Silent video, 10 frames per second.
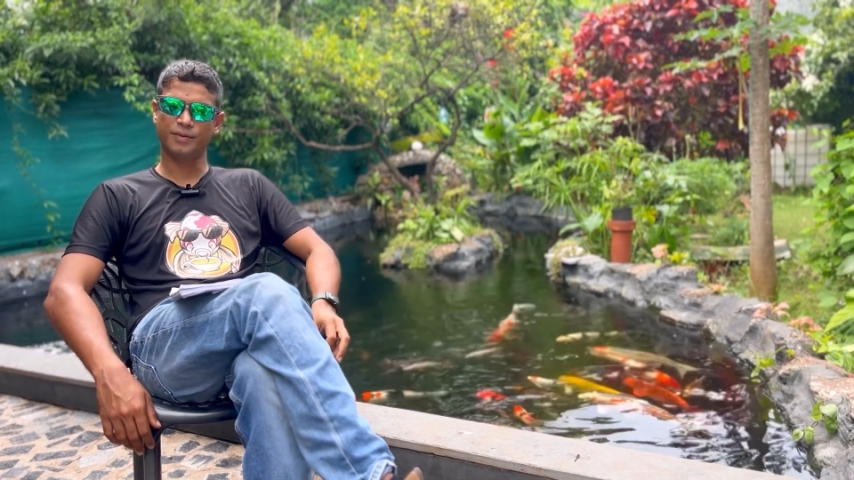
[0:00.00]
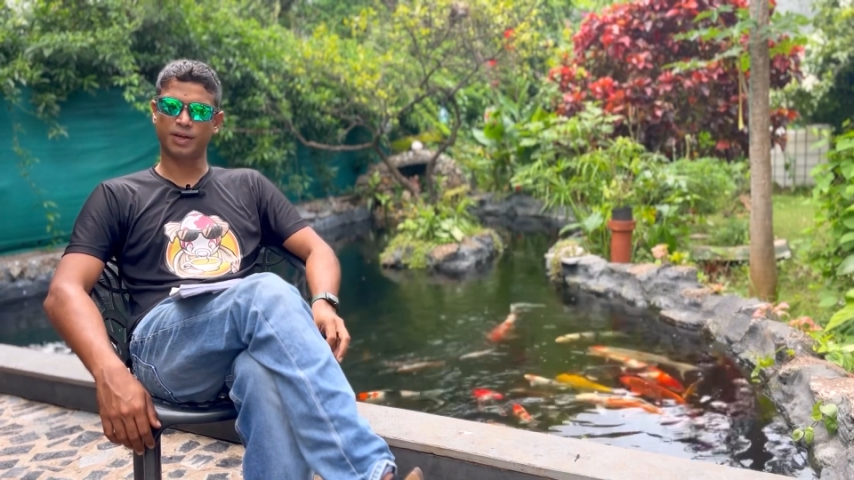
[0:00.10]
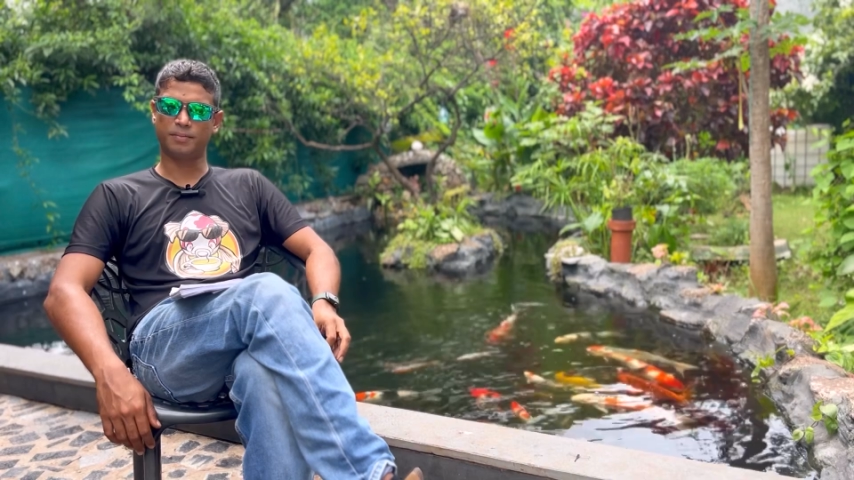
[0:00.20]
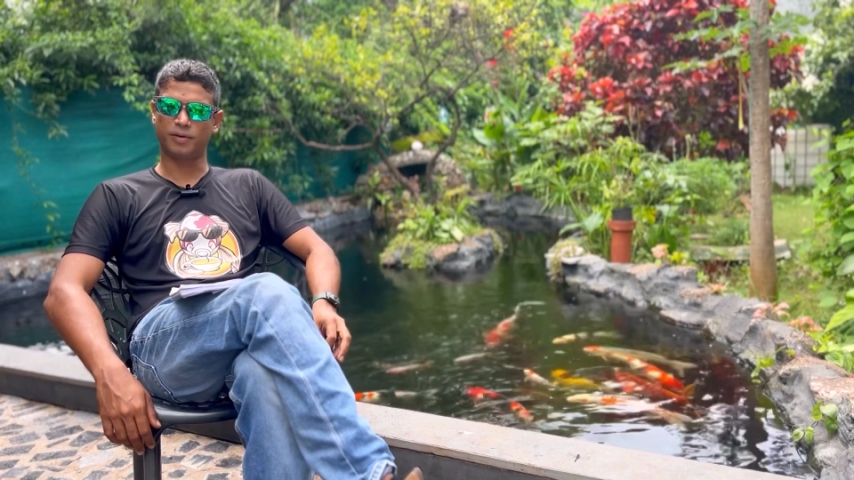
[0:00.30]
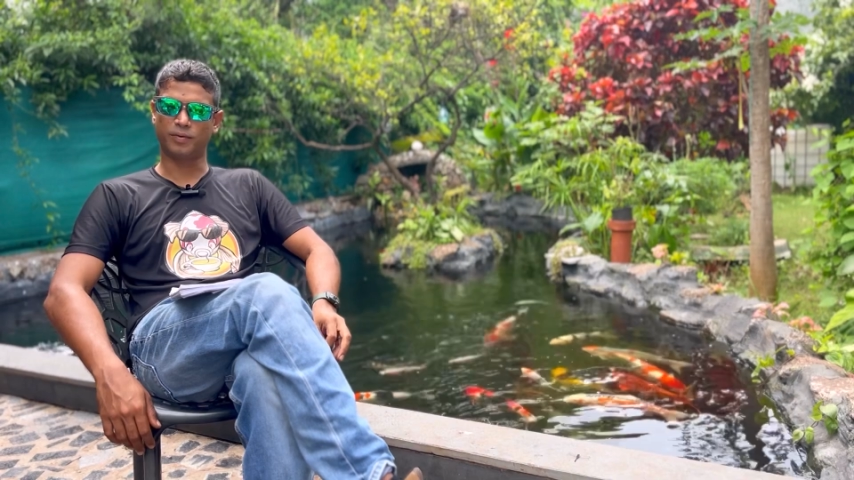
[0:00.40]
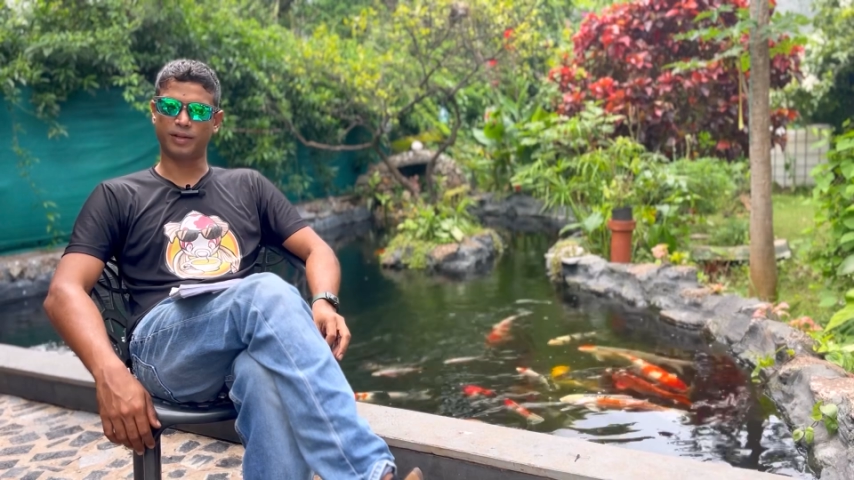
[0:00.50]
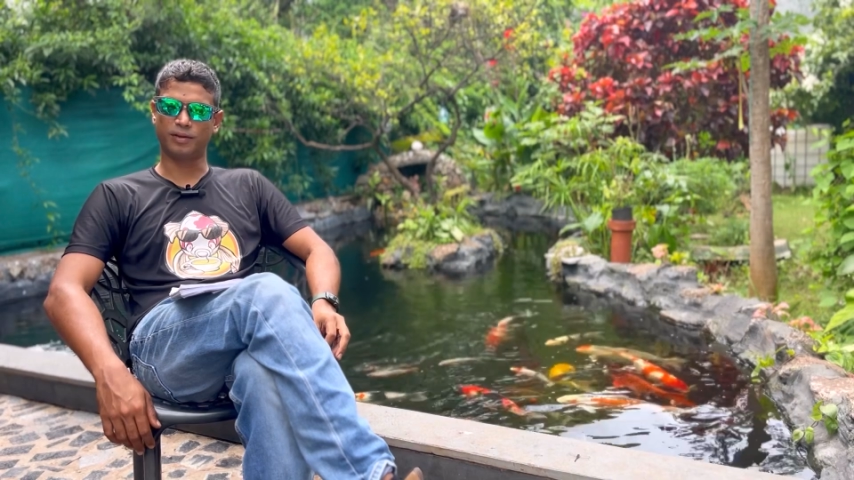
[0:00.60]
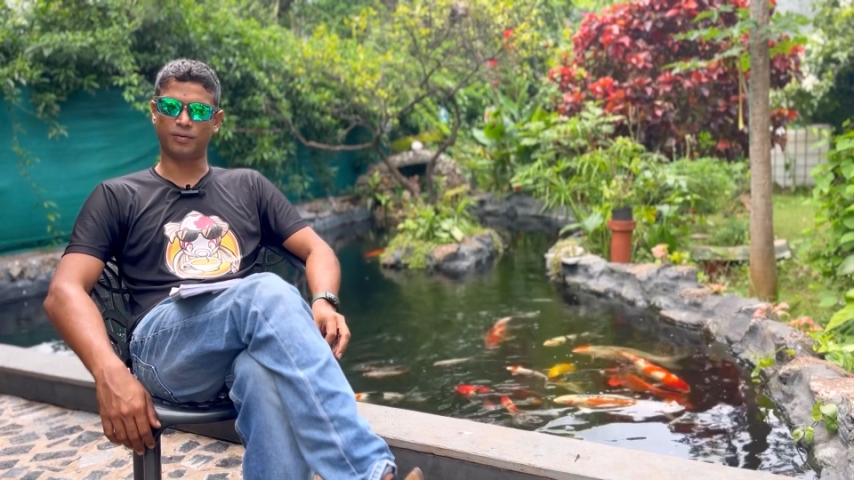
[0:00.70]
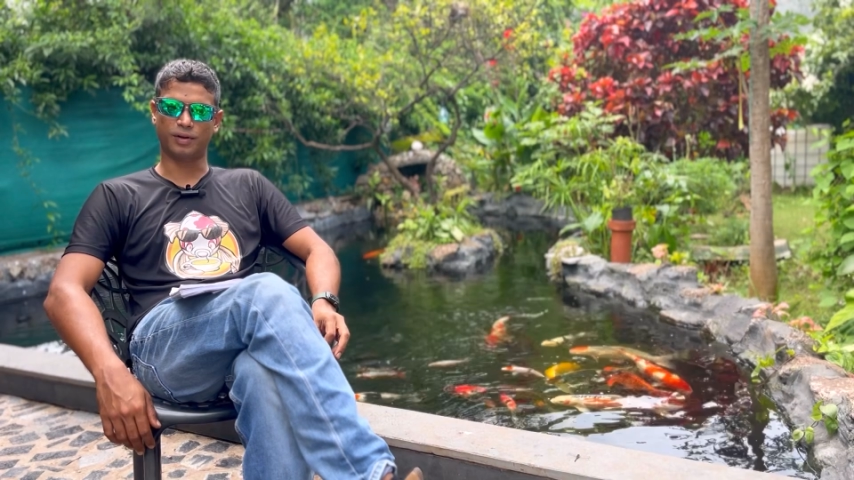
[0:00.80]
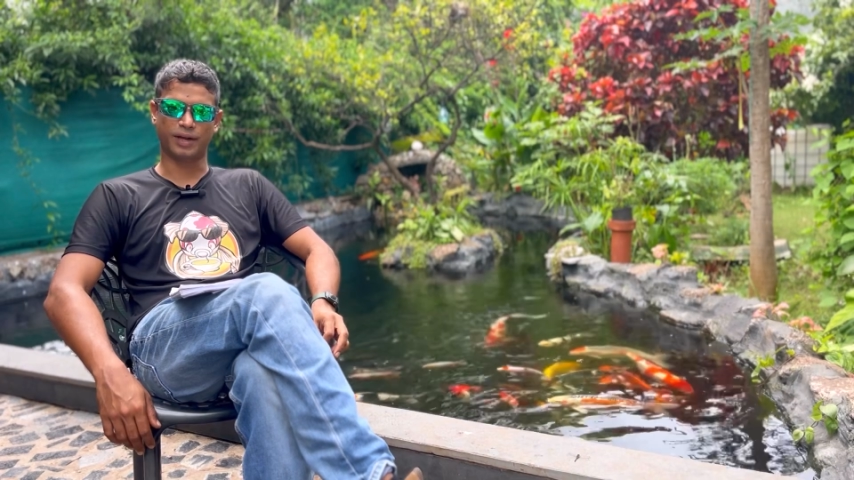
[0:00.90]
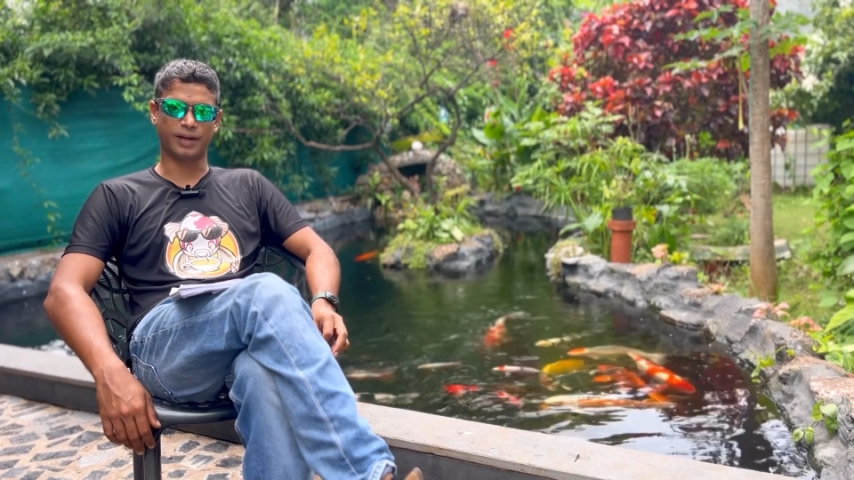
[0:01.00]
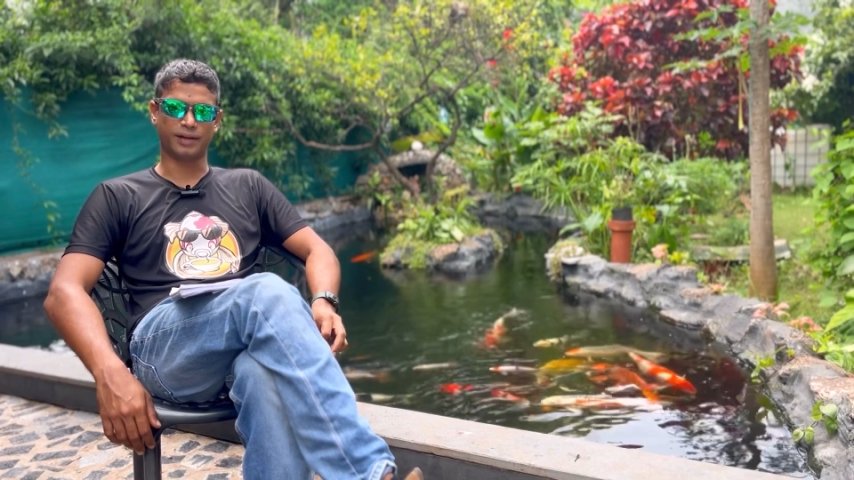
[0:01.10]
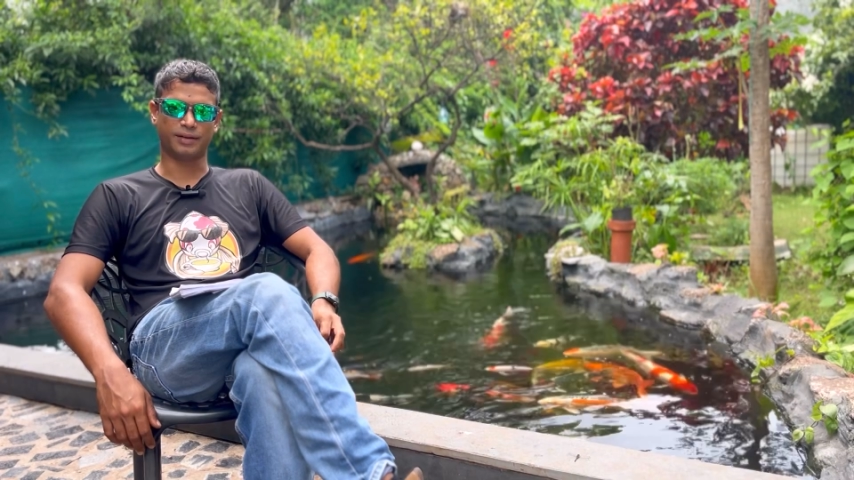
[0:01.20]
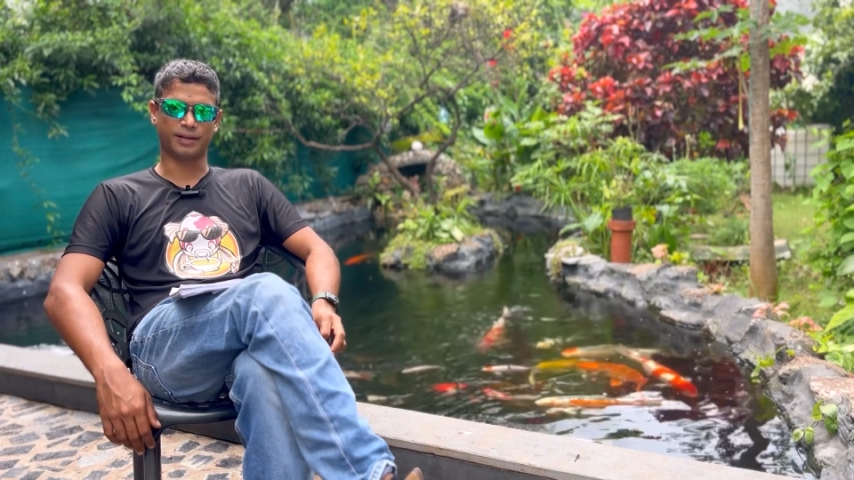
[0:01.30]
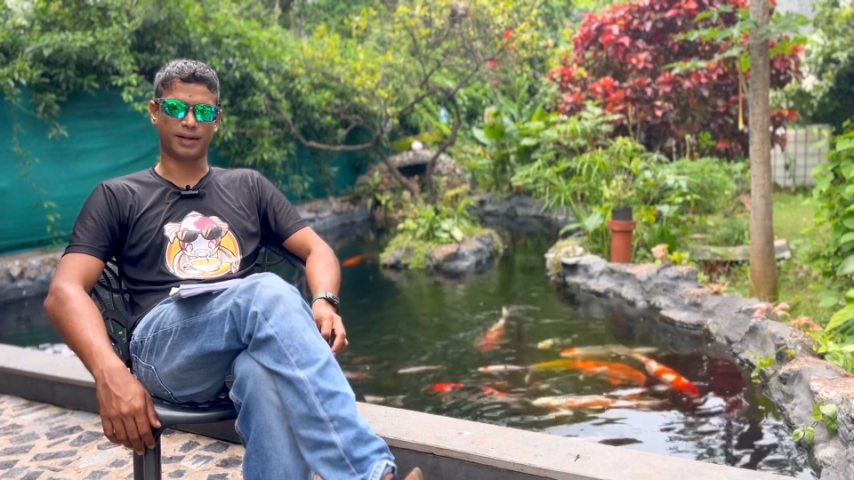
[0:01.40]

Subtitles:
Think about whether you want to get into